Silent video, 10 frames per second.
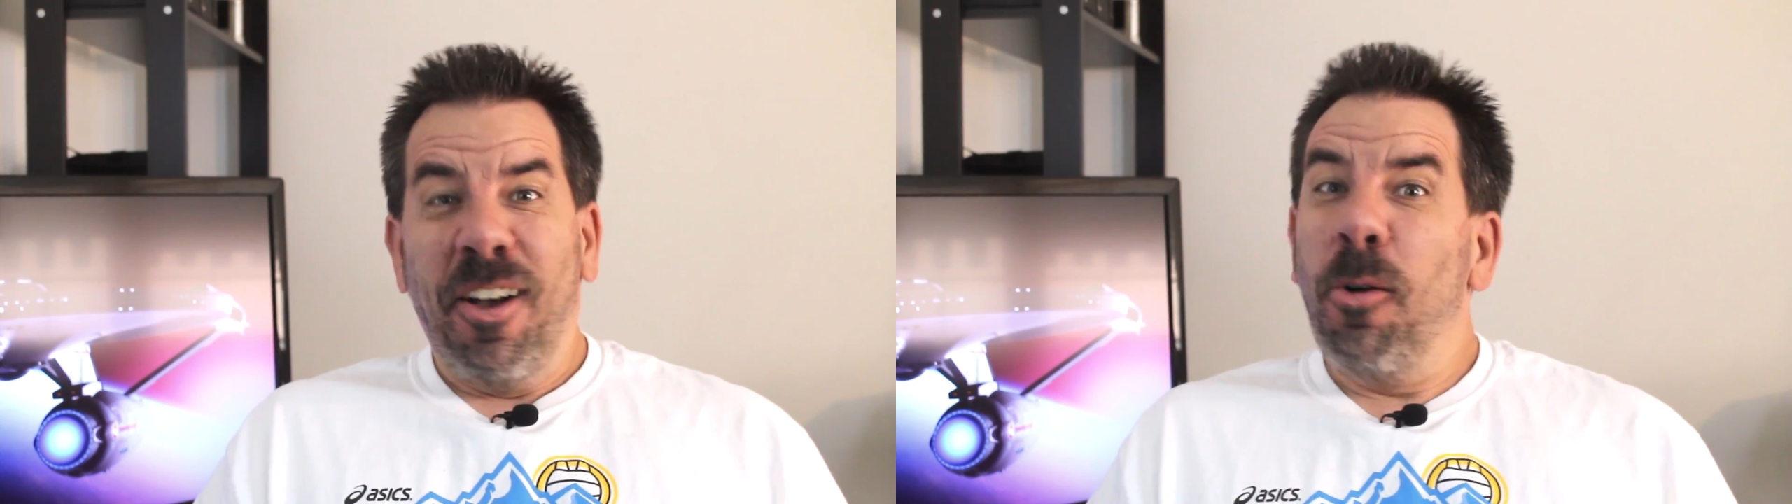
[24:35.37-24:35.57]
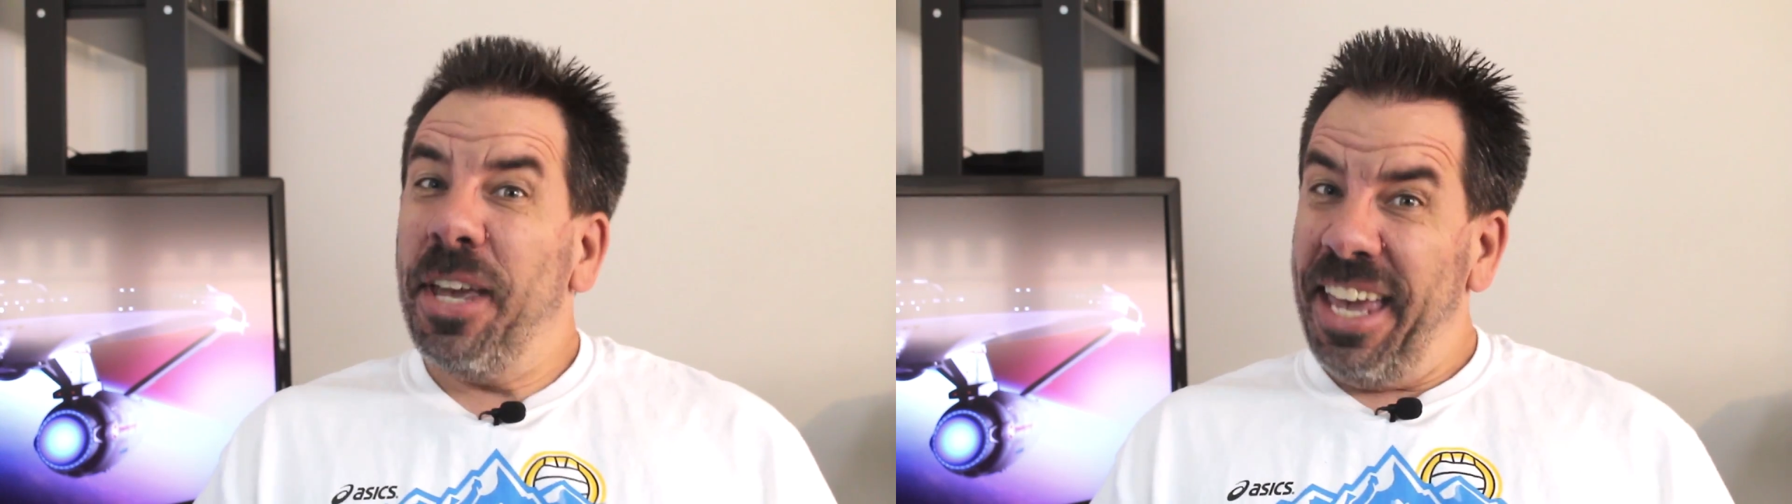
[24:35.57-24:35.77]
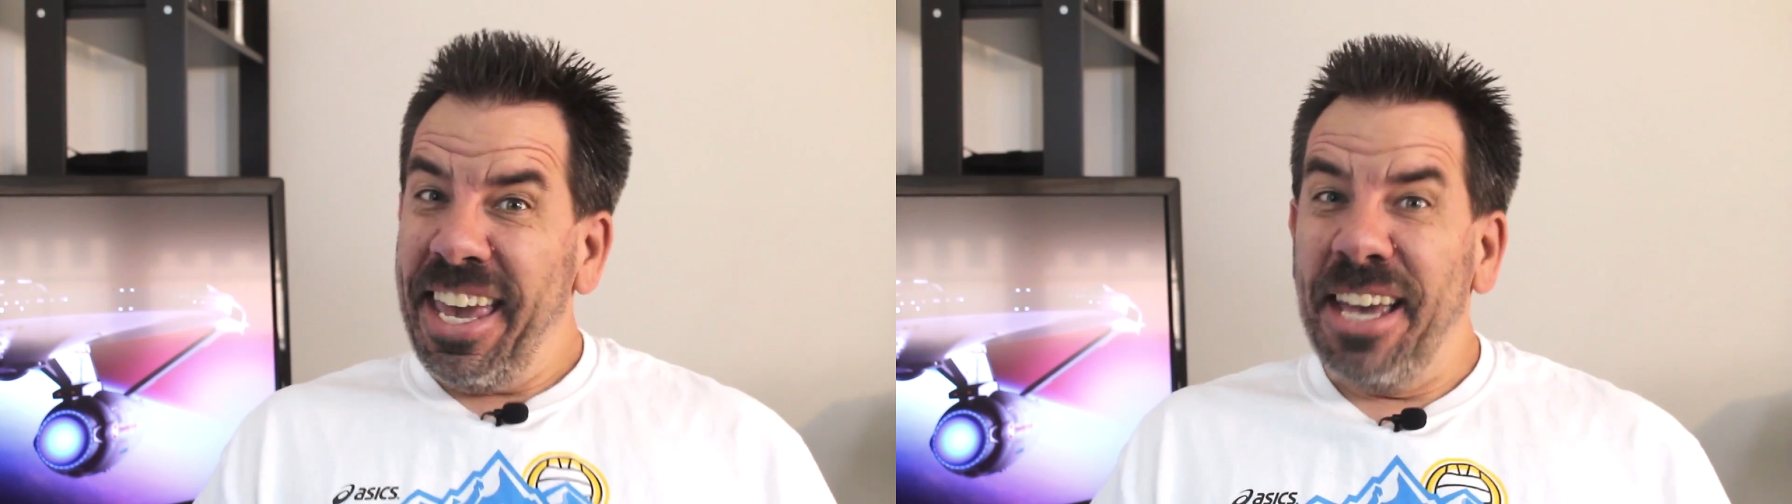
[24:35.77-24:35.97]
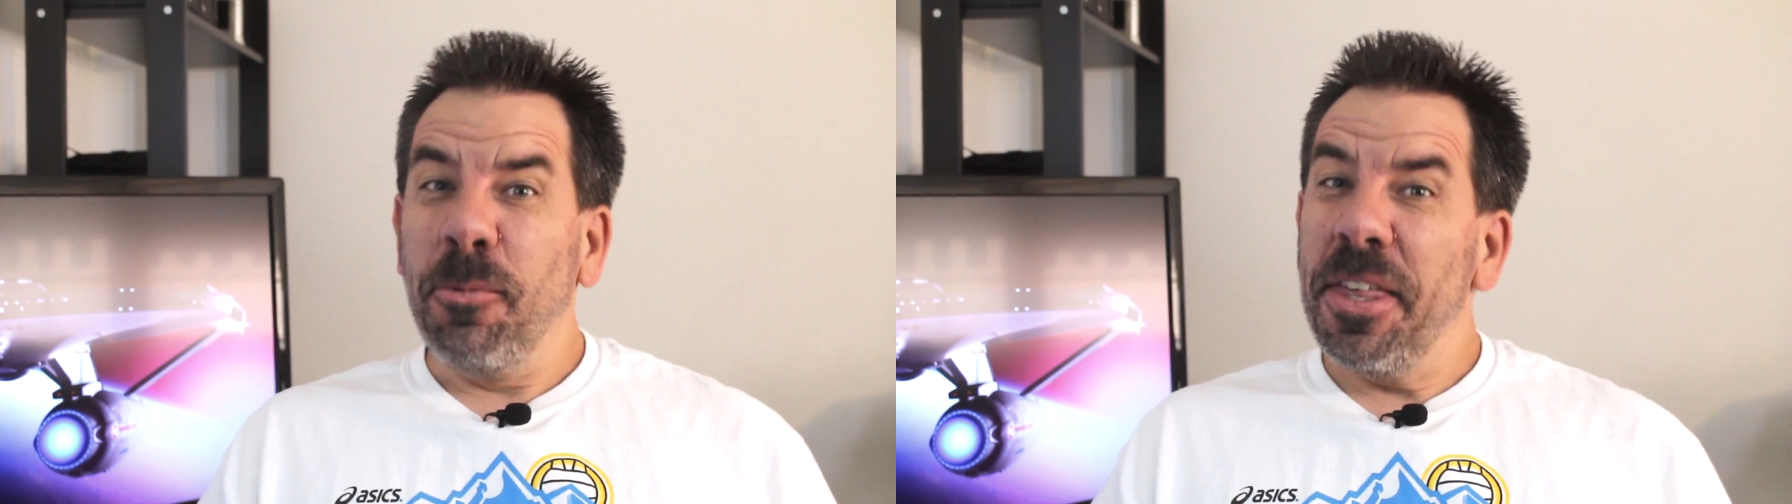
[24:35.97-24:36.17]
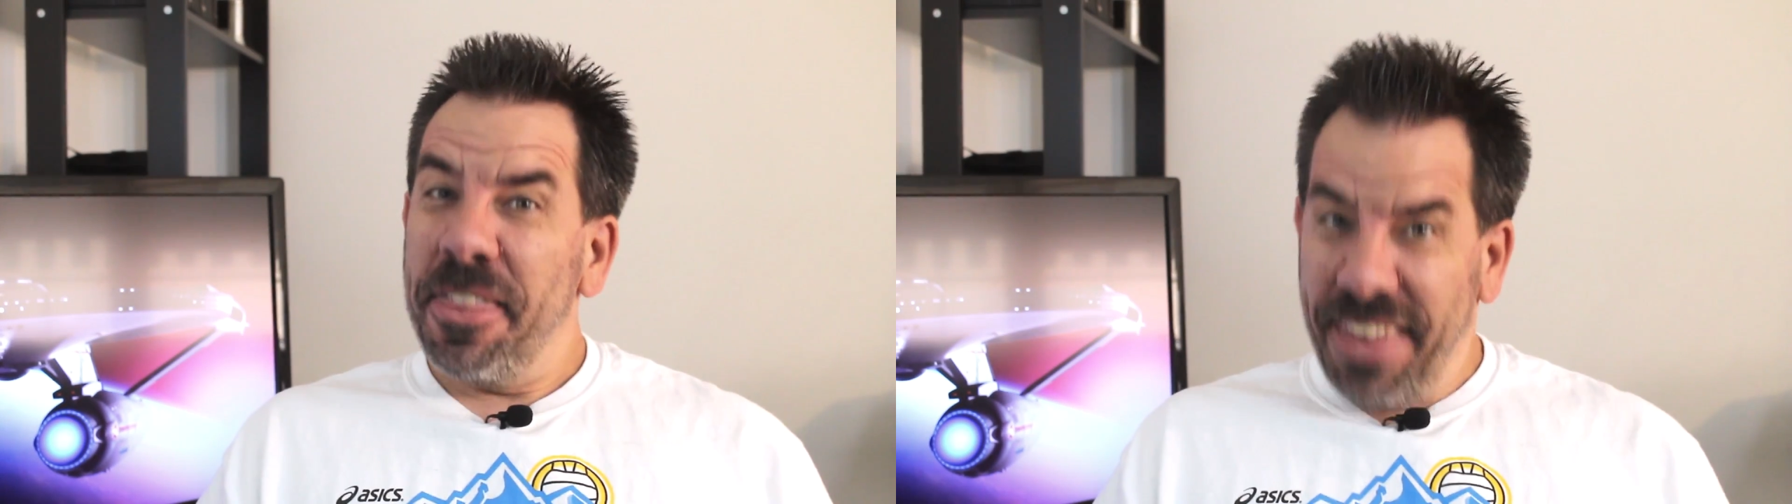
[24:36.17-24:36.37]
Okay,
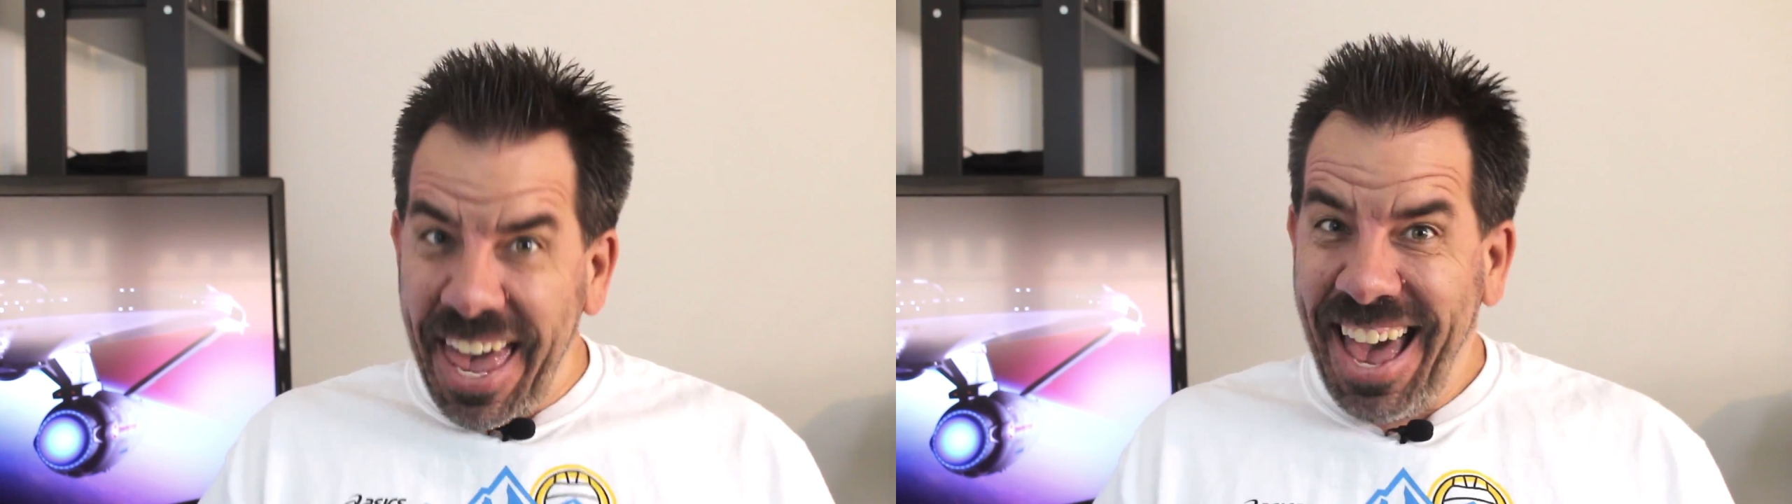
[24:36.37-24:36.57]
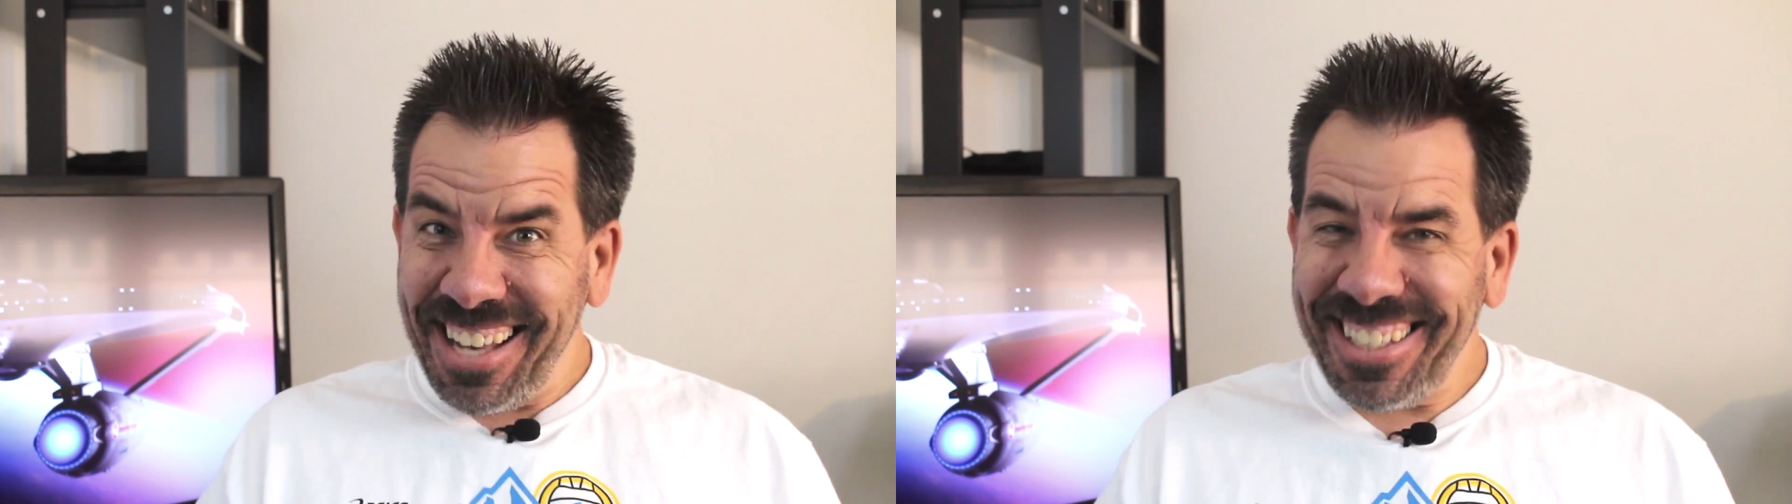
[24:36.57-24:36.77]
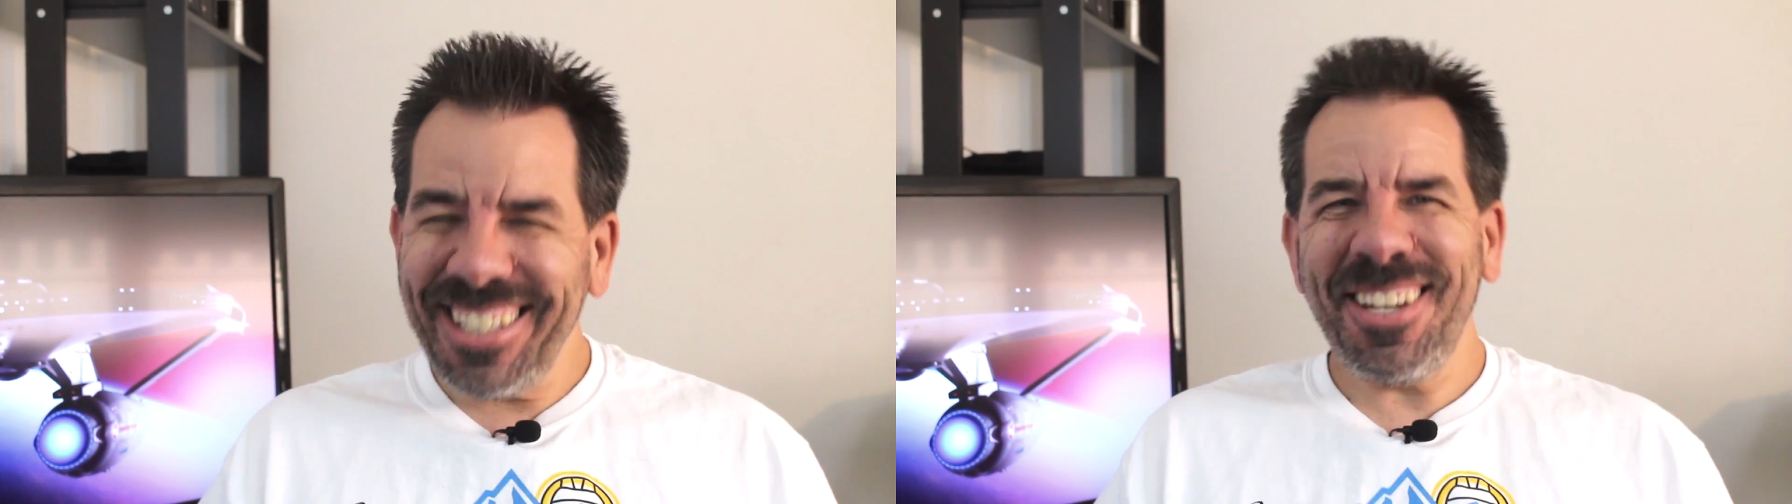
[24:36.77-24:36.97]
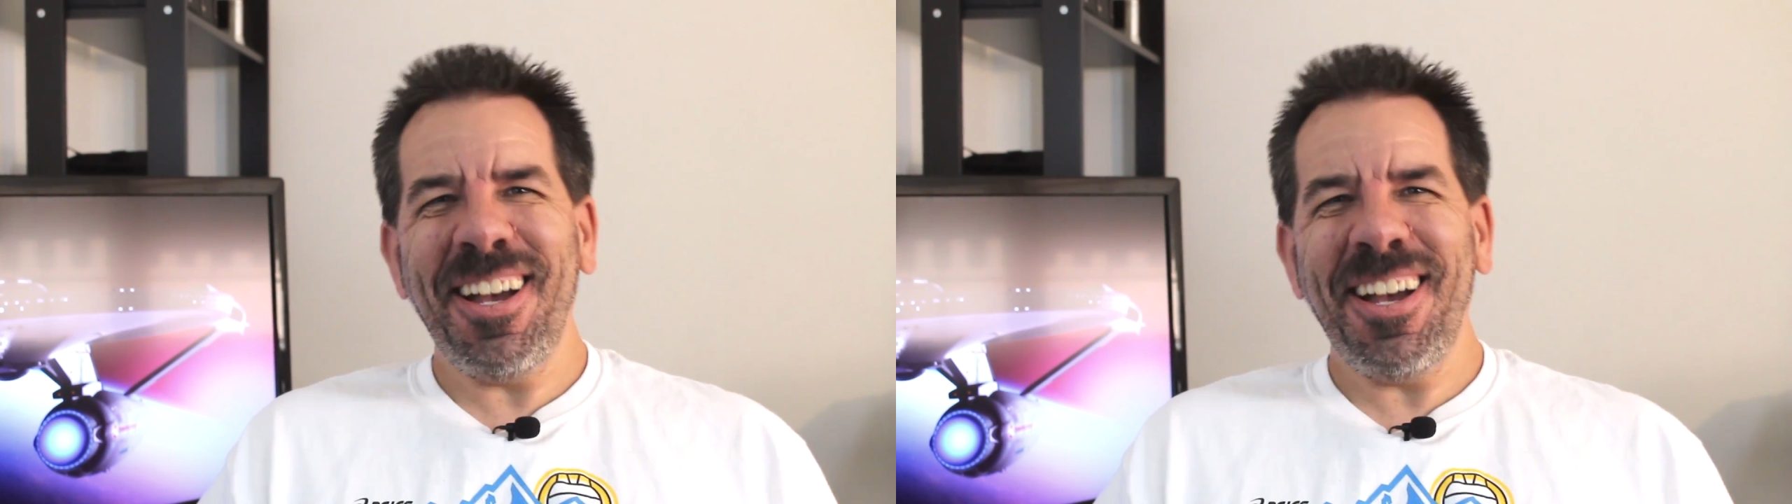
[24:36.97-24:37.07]
and with that,